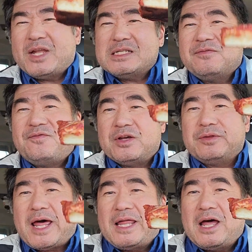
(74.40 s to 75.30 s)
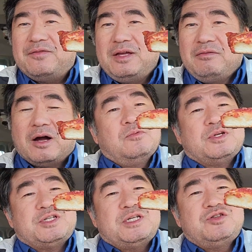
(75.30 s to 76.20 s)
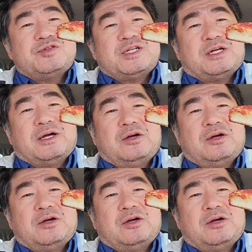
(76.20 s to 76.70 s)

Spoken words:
Doesn't feel that heavy, which is interesting.